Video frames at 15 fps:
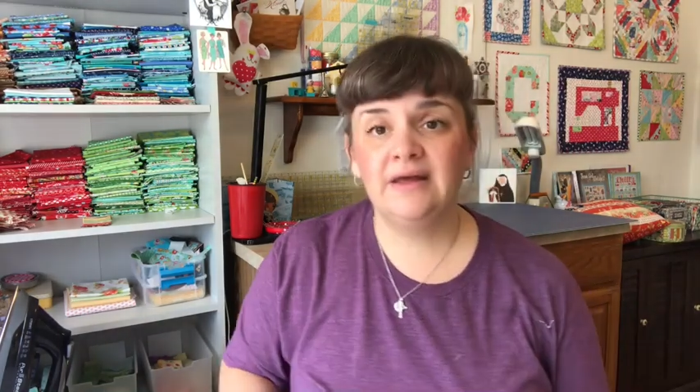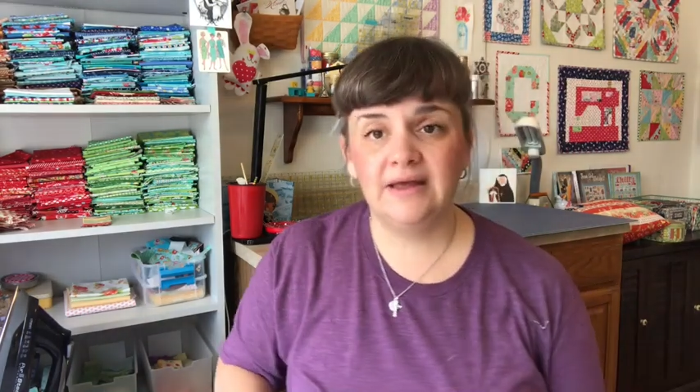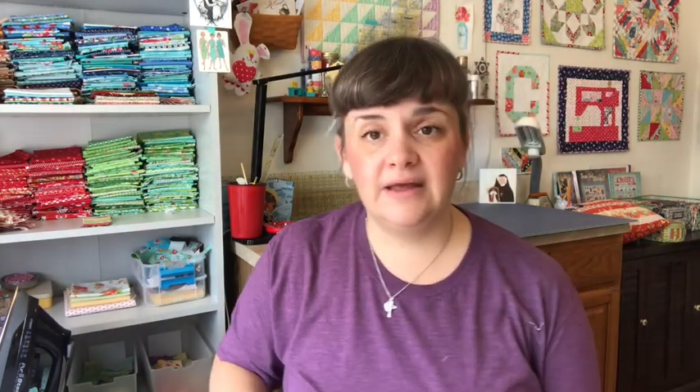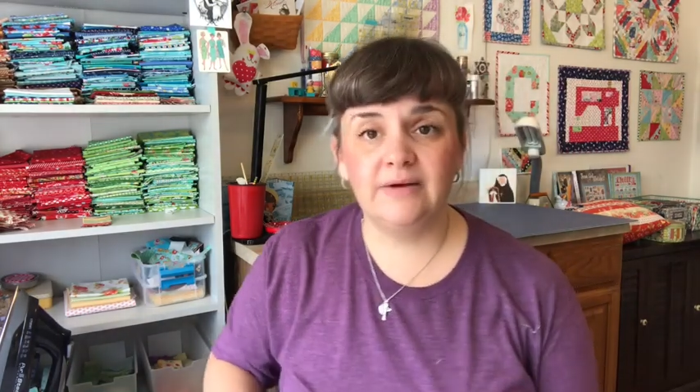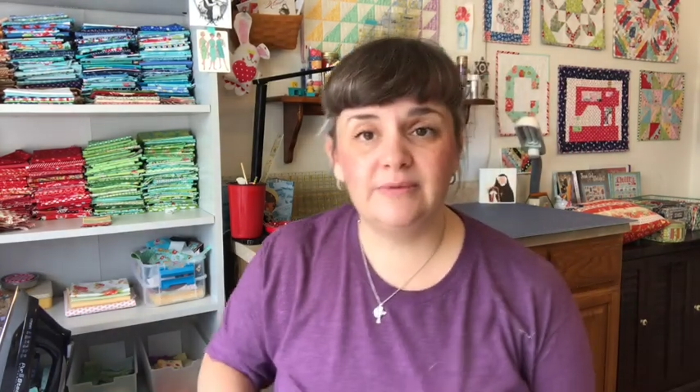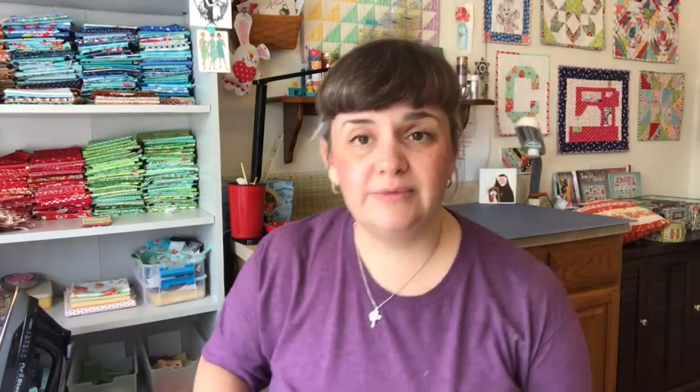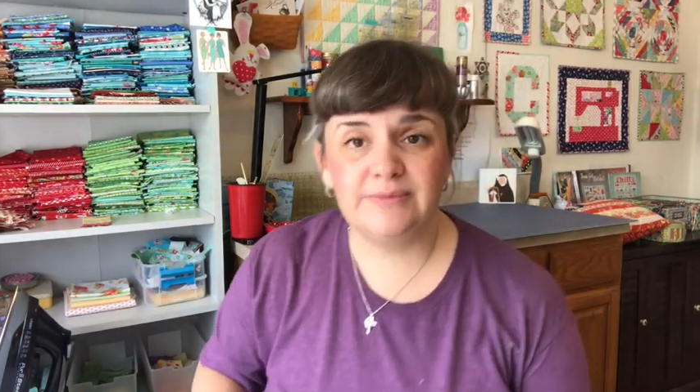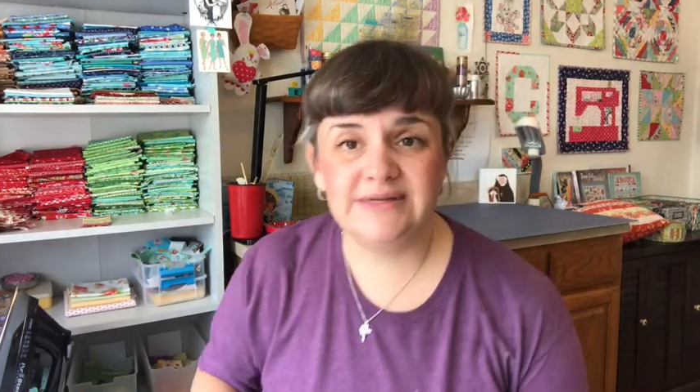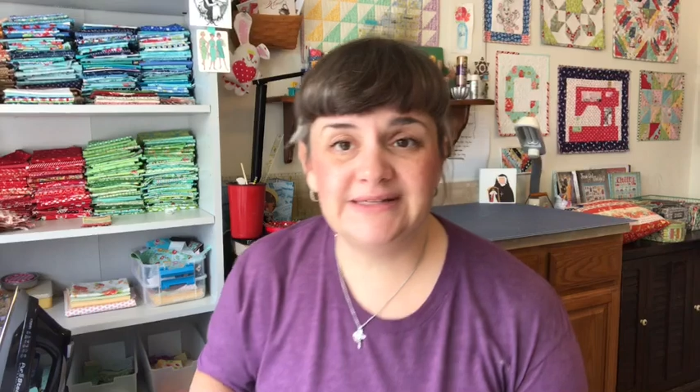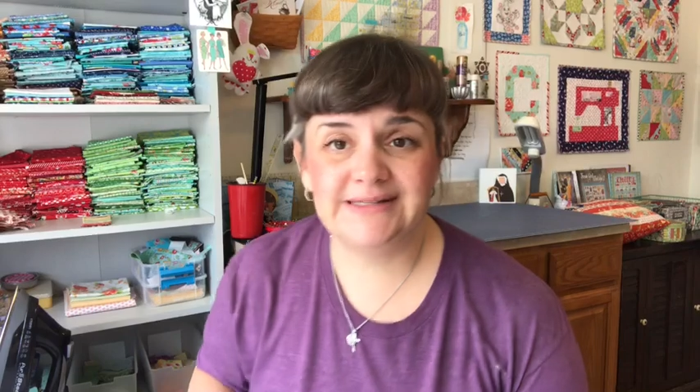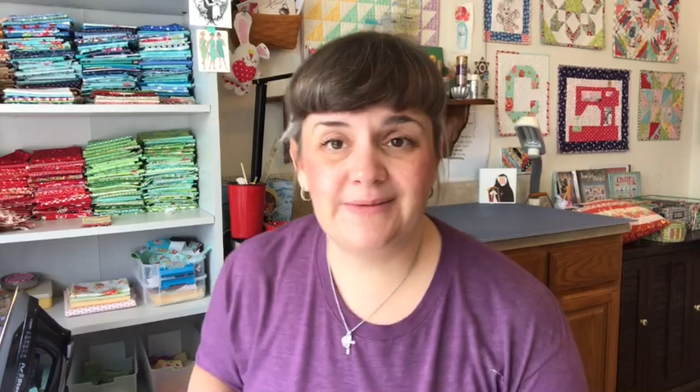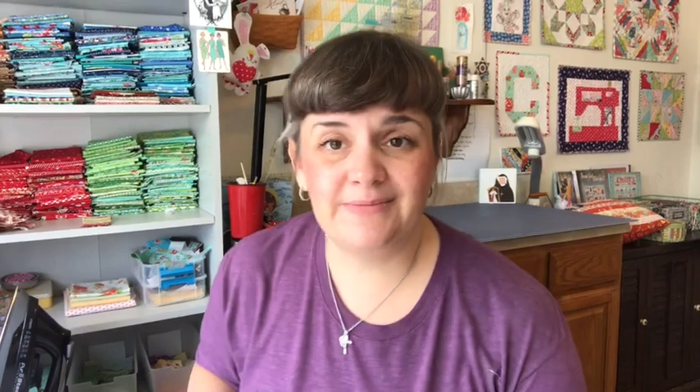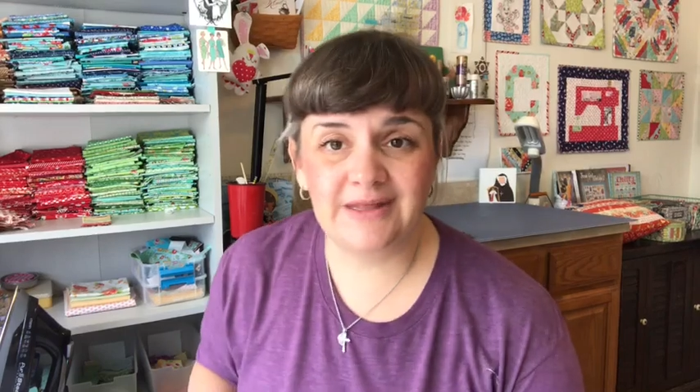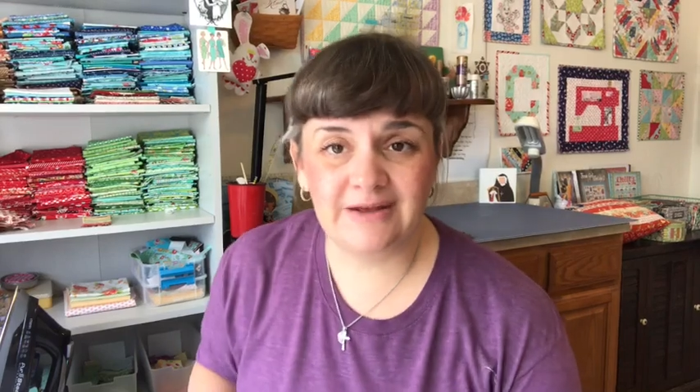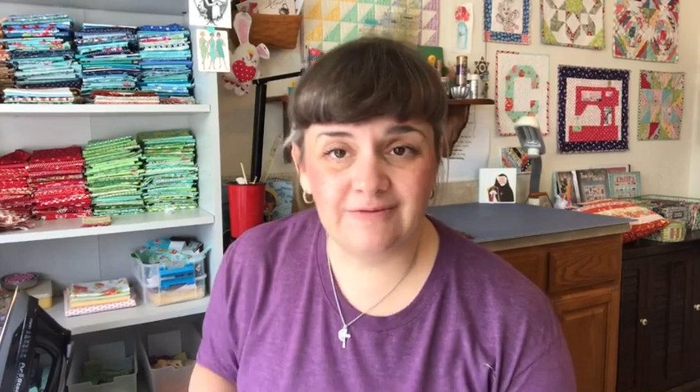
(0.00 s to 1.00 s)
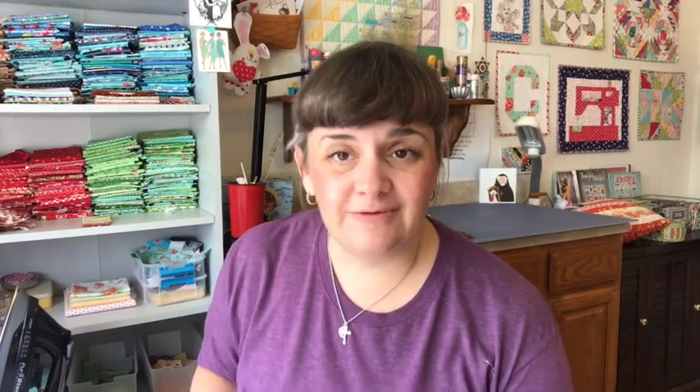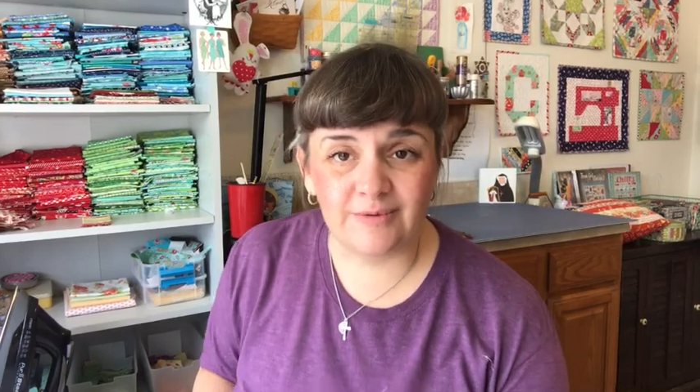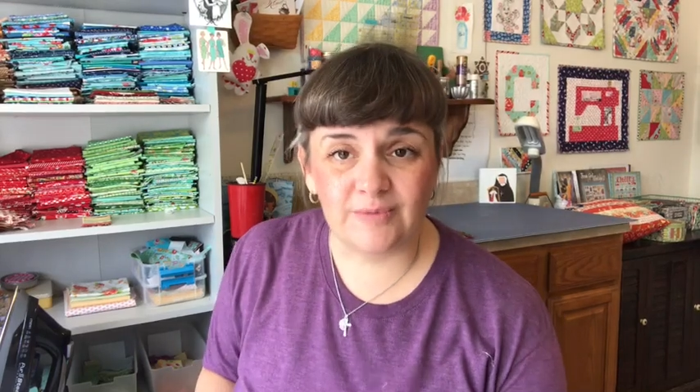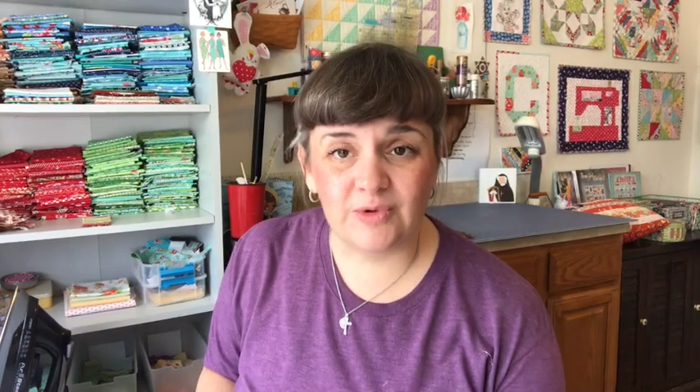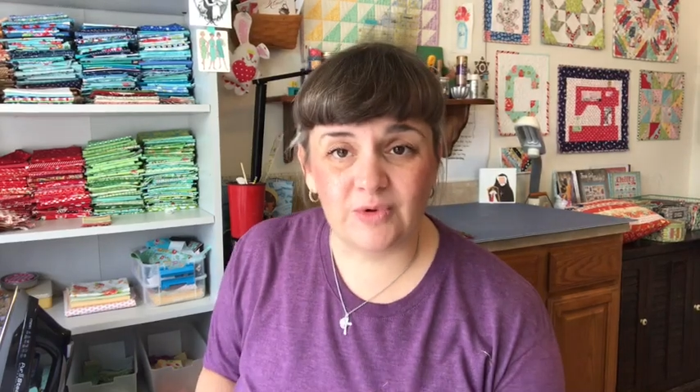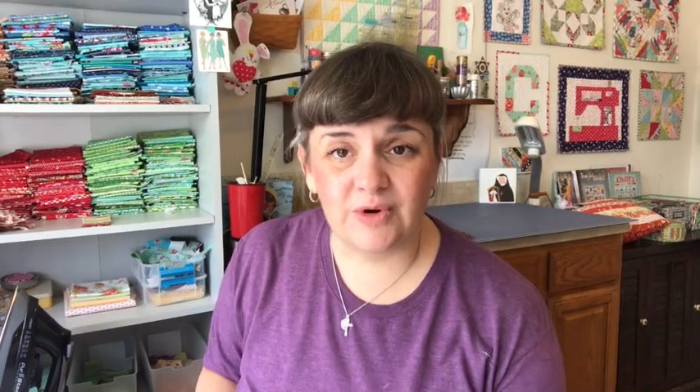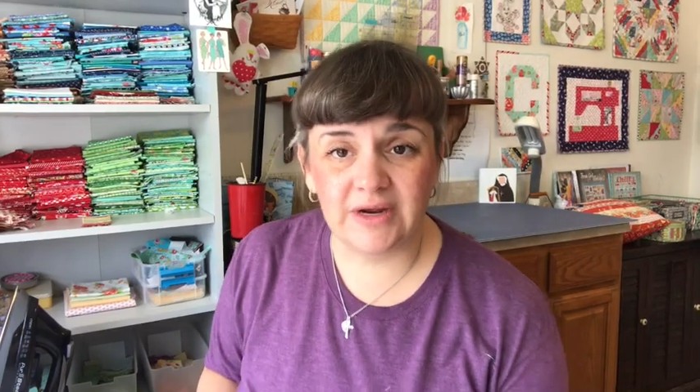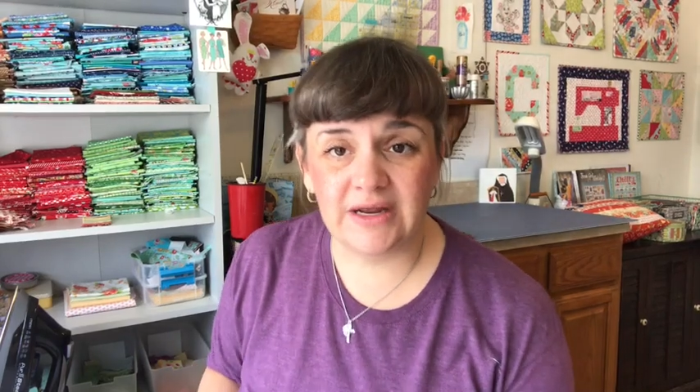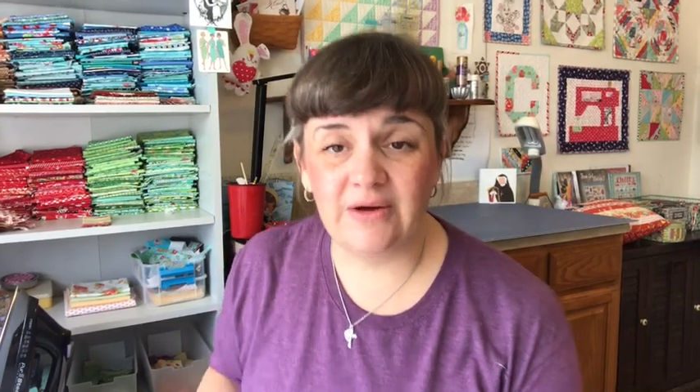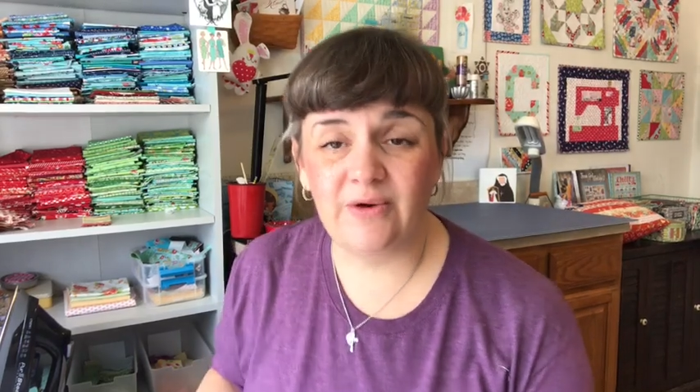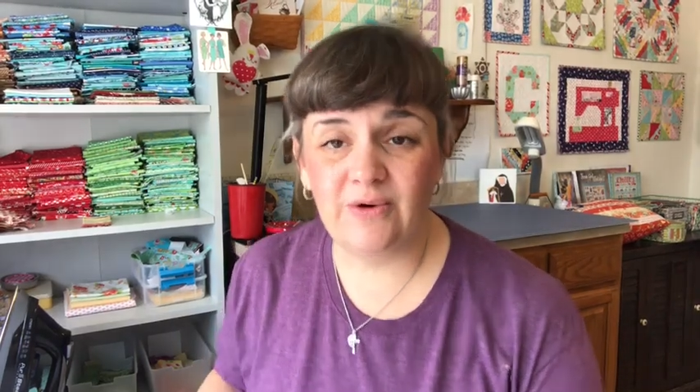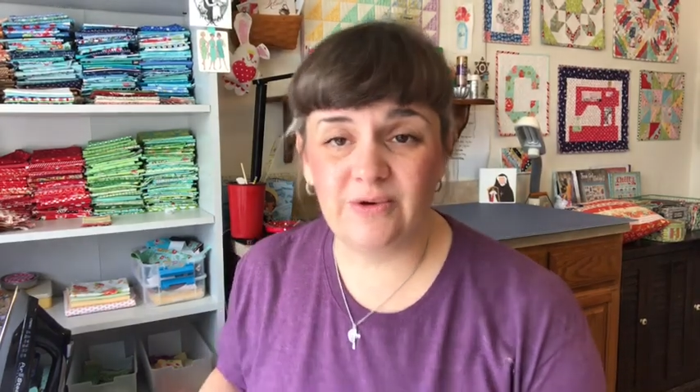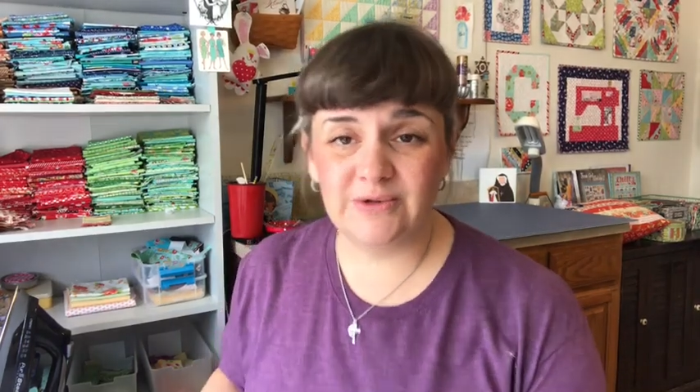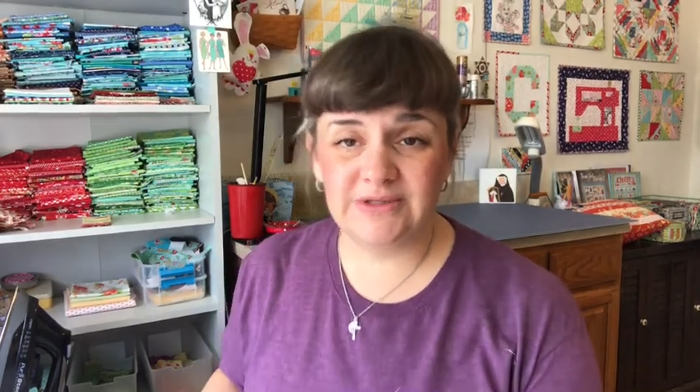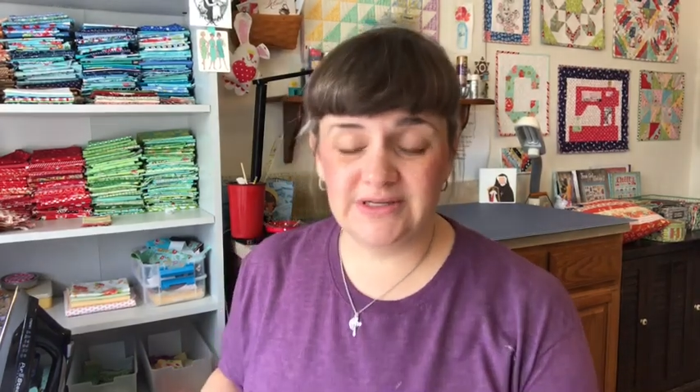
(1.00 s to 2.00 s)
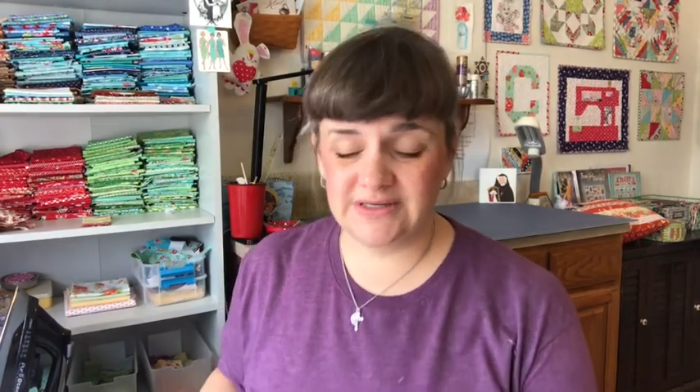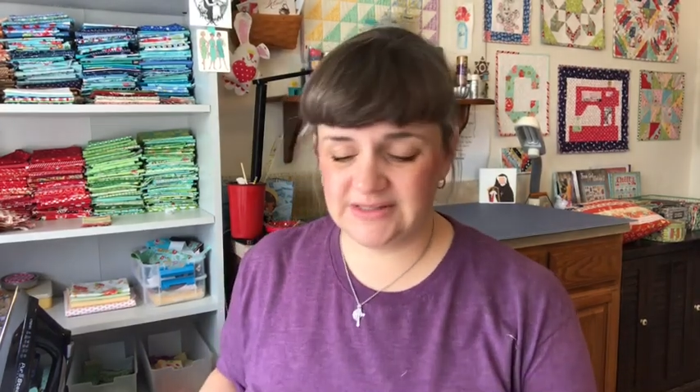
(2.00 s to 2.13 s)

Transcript: it would be something from Lori Holt.